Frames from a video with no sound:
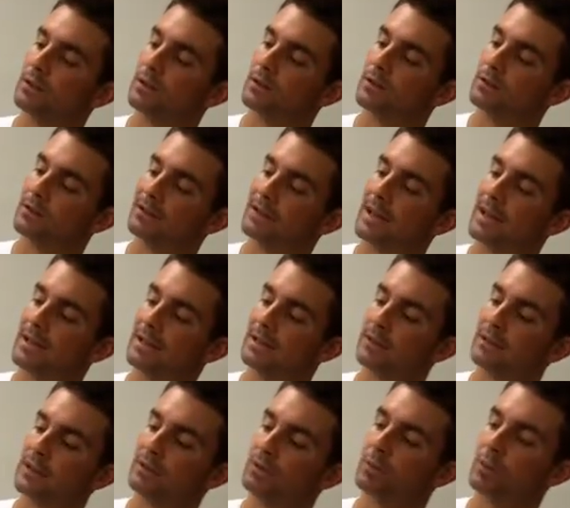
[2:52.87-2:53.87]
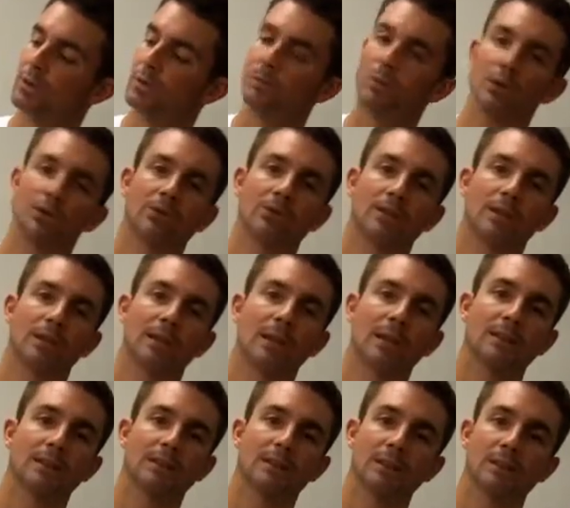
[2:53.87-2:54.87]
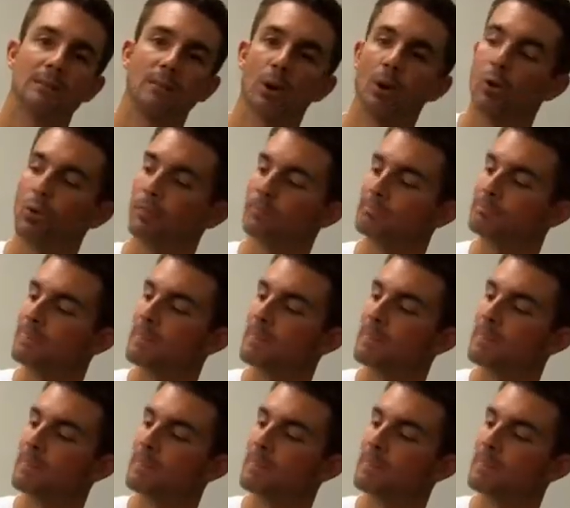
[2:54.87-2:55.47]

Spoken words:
here as tendons. That's where the muscle connects to the bone.